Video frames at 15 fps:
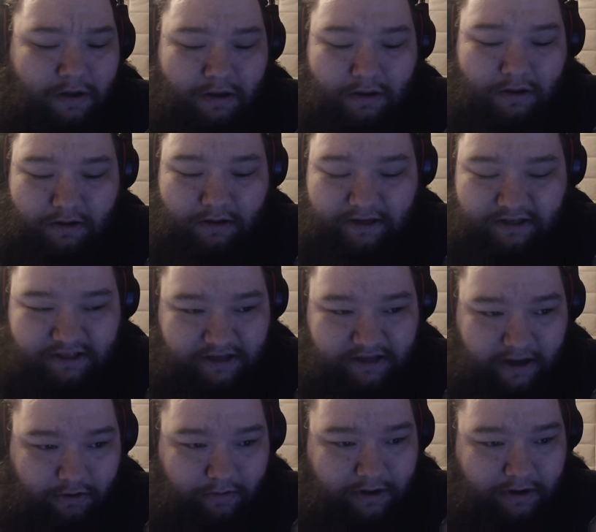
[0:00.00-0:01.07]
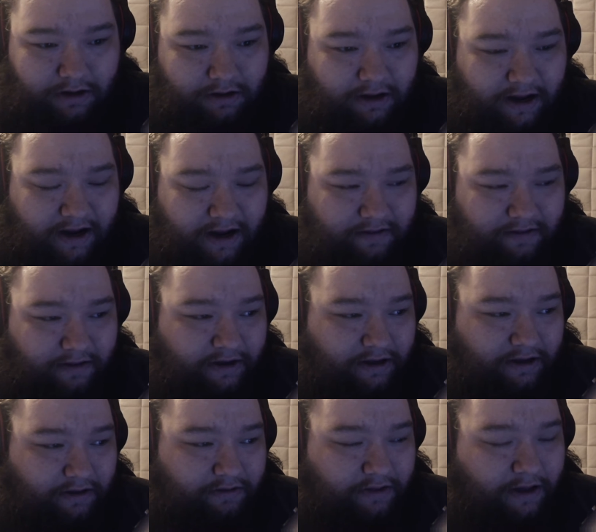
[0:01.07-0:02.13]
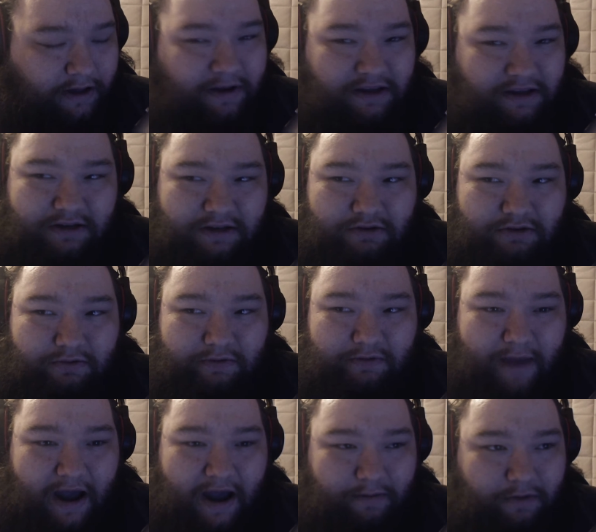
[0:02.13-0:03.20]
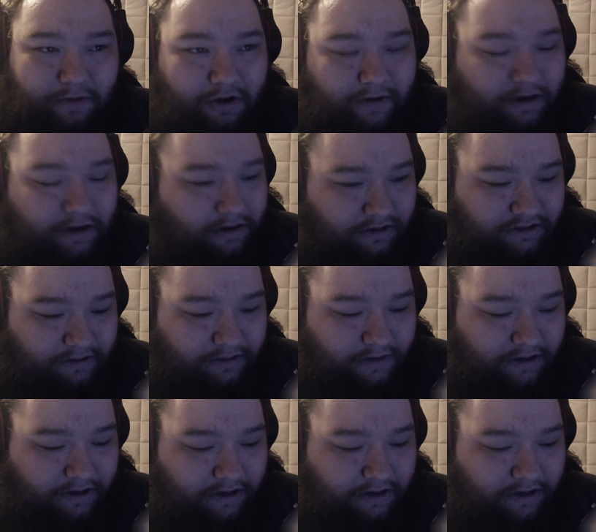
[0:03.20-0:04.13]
like scared me. And I thought my teacher was mad at me already or something,